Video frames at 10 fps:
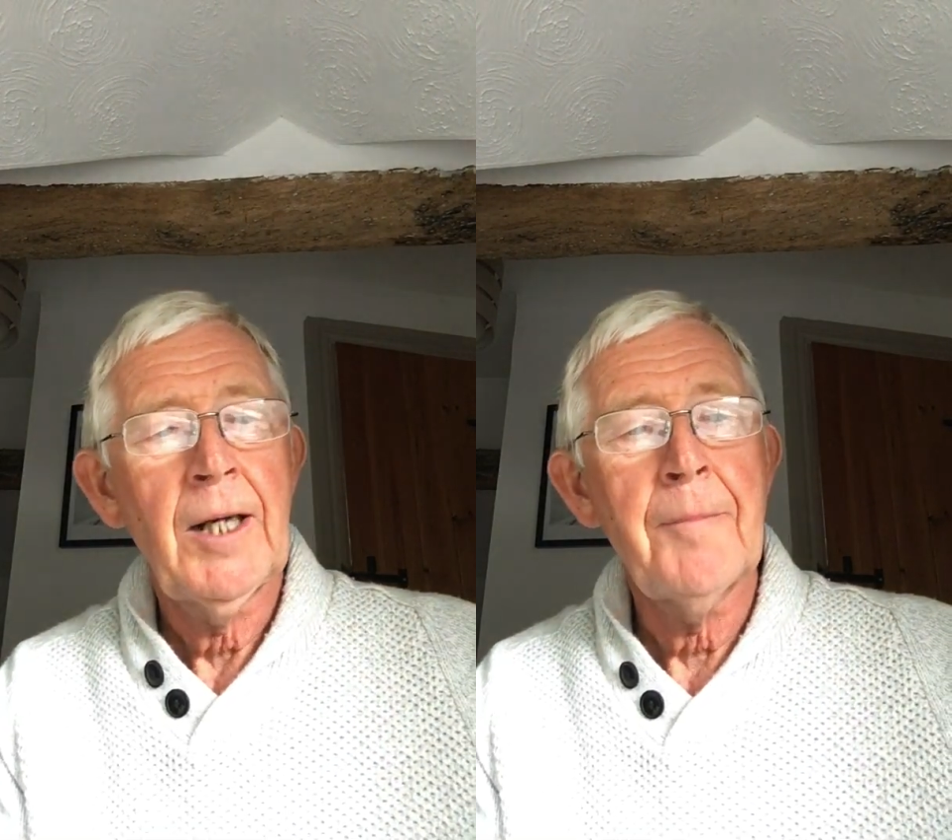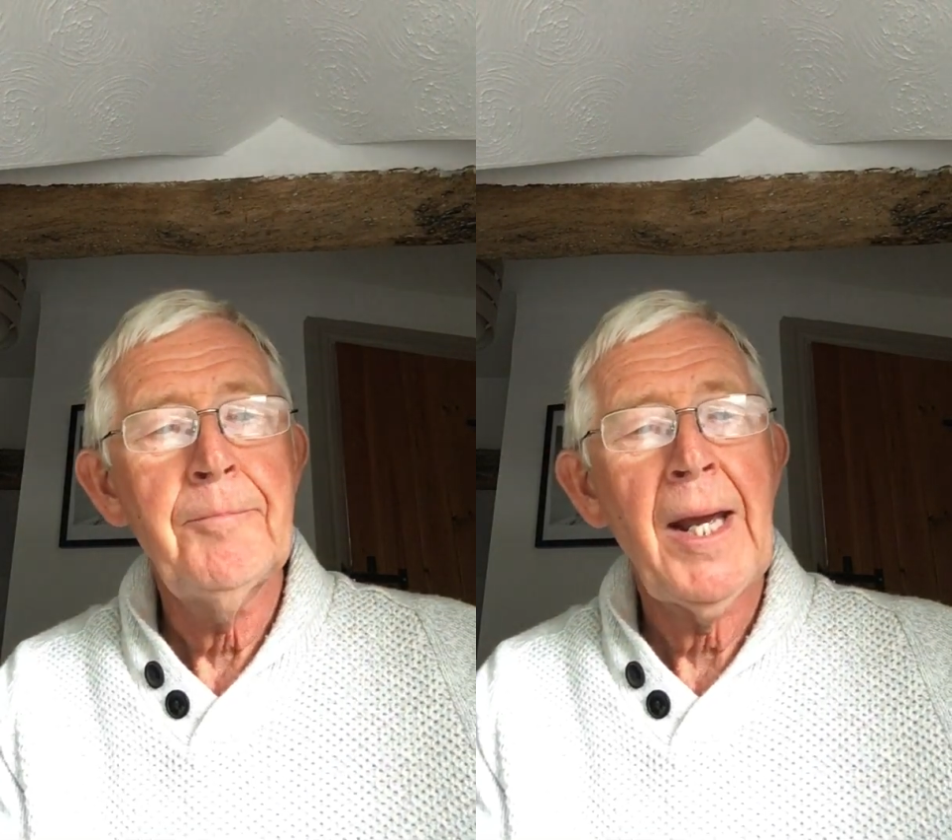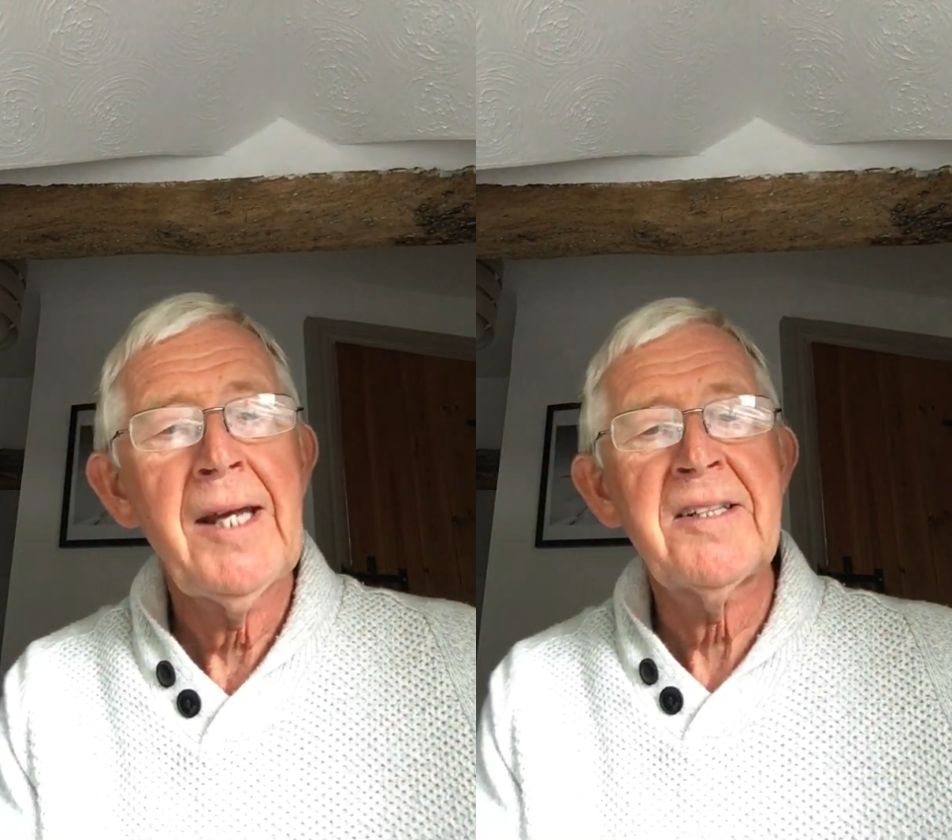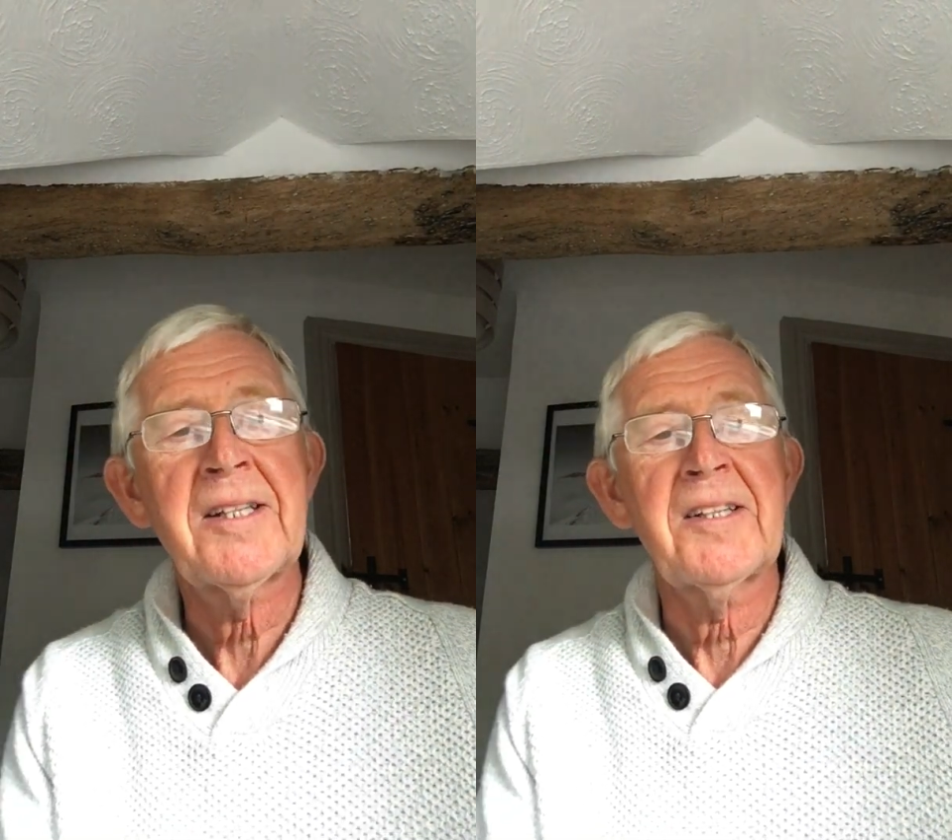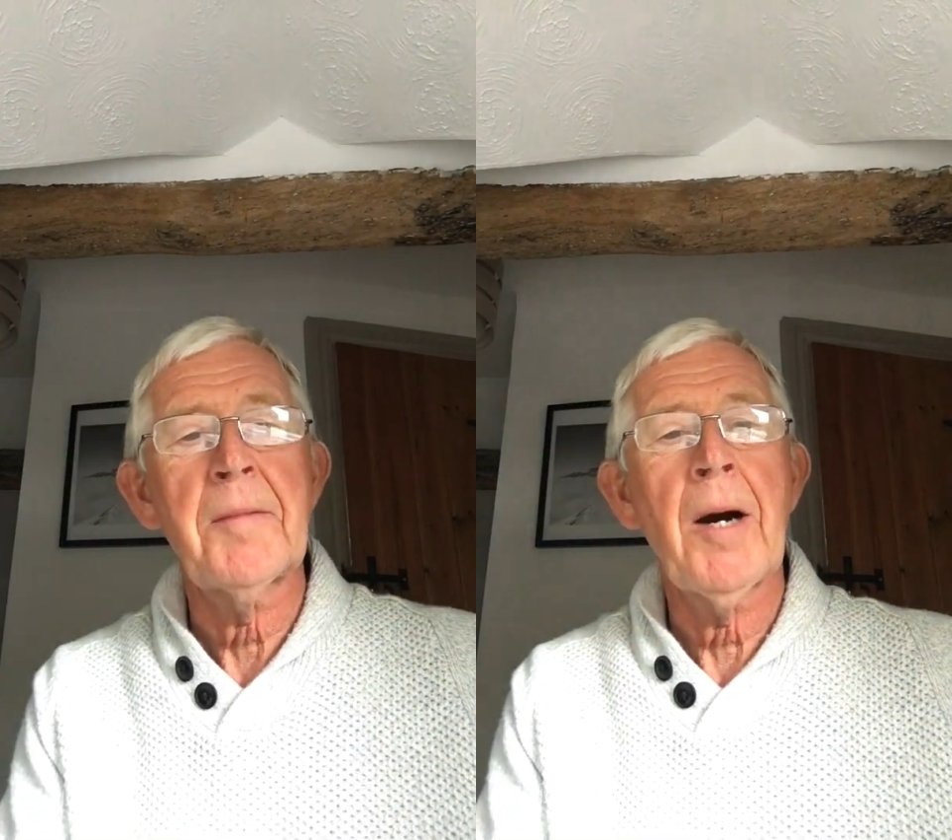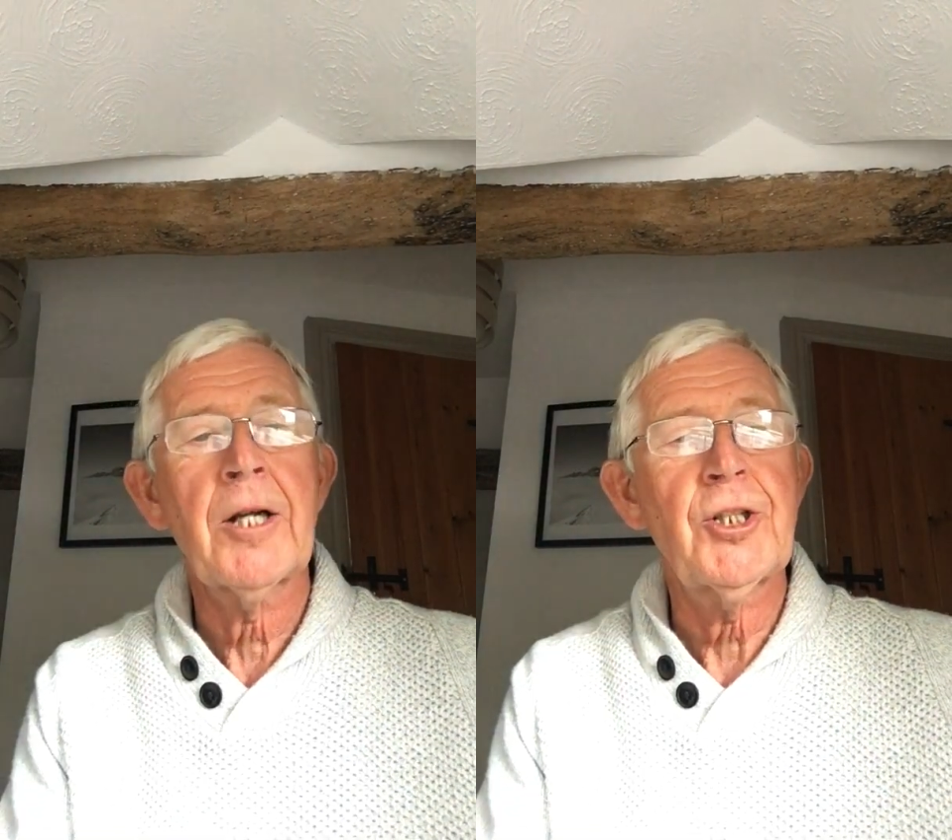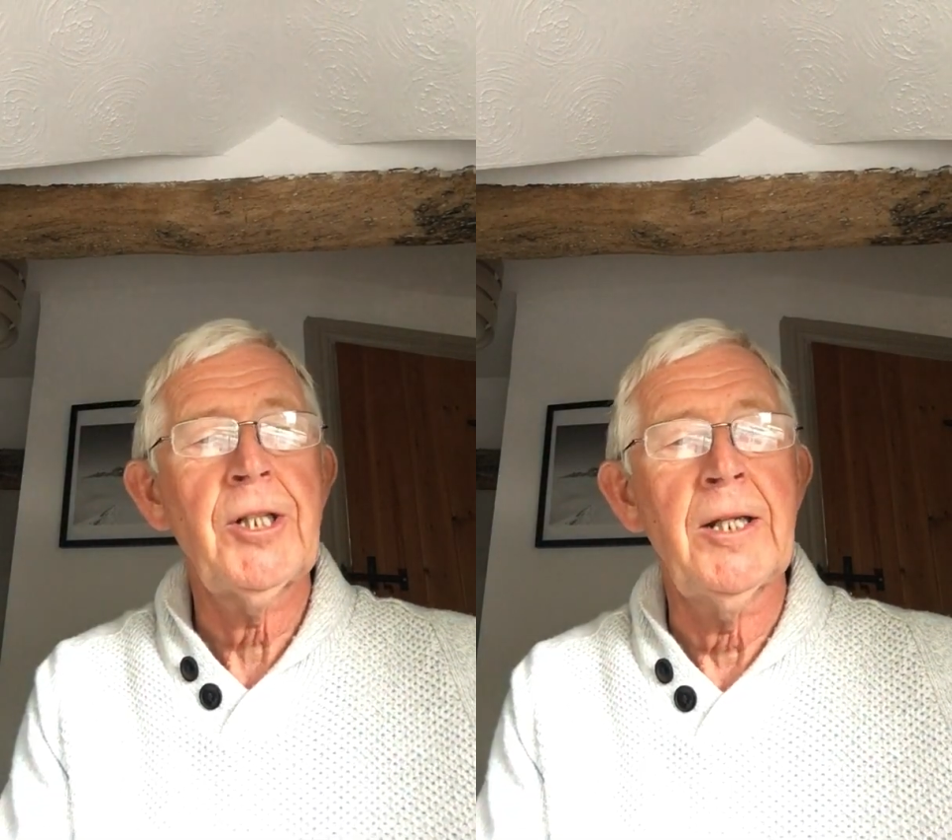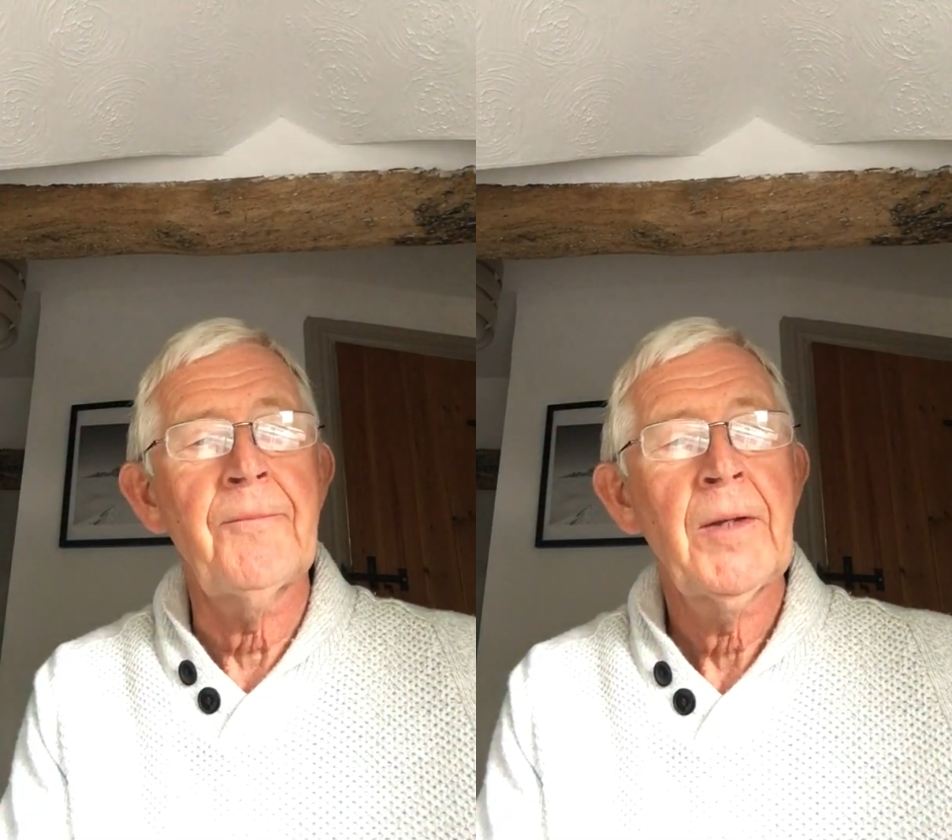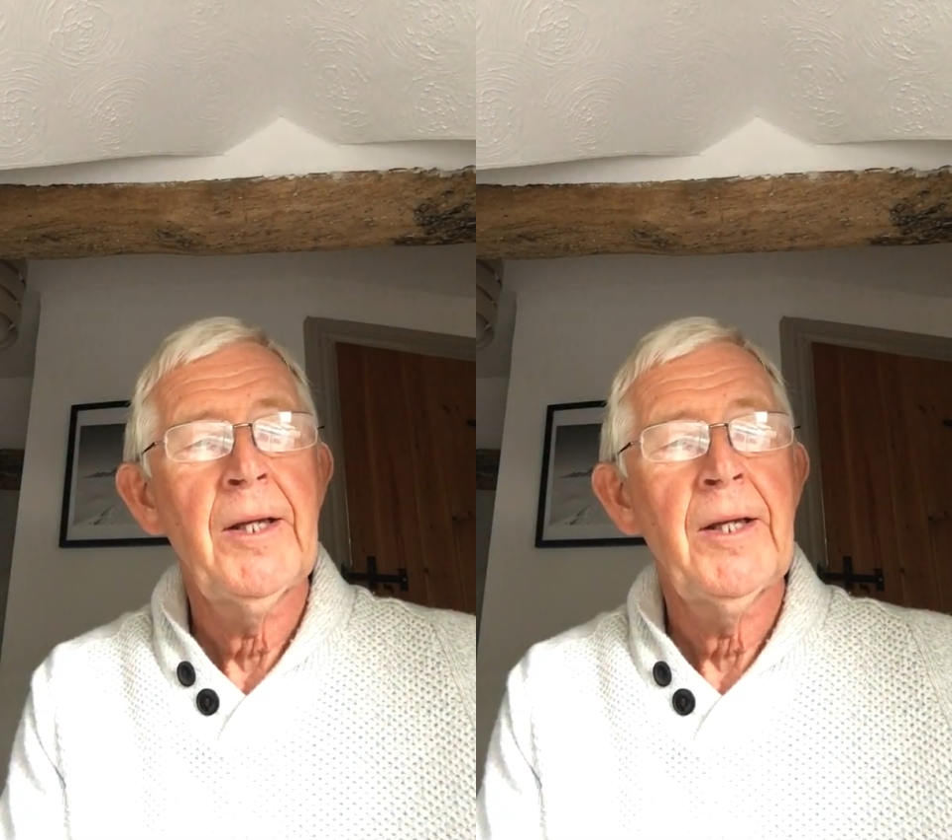amazed as they marched in.